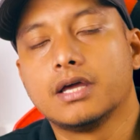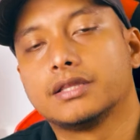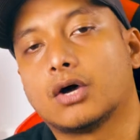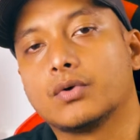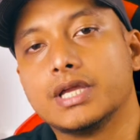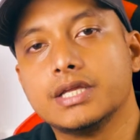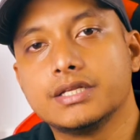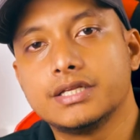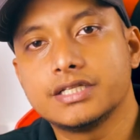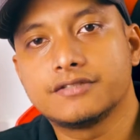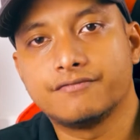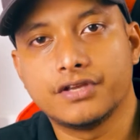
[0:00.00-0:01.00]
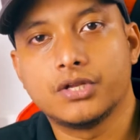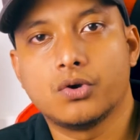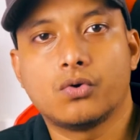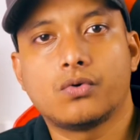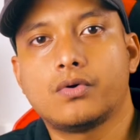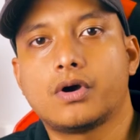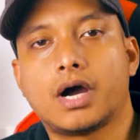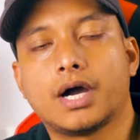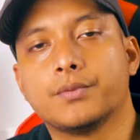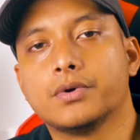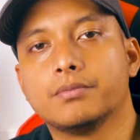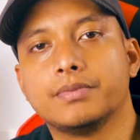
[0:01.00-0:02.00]
Now in this video,
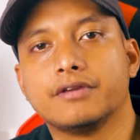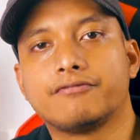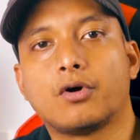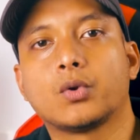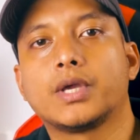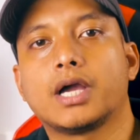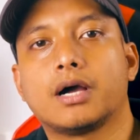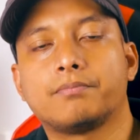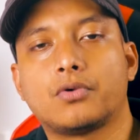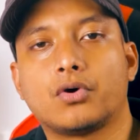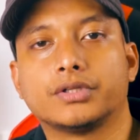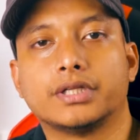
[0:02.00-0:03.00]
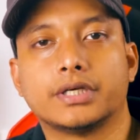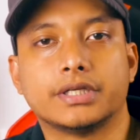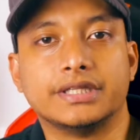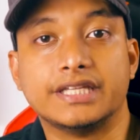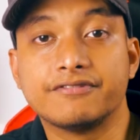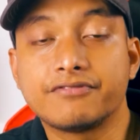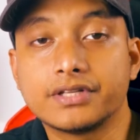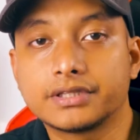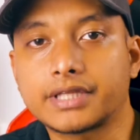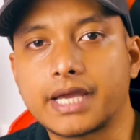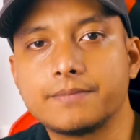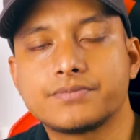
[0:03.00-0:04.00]
I will be following up on the
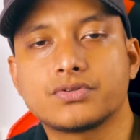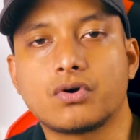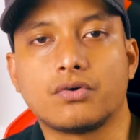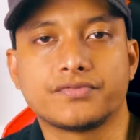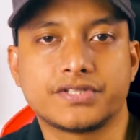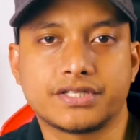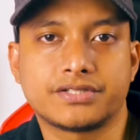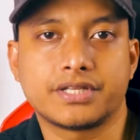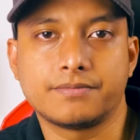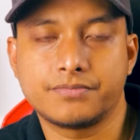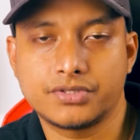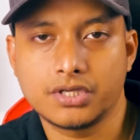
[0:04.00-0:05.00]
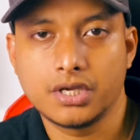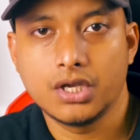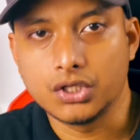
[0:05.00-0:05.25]
different types of systems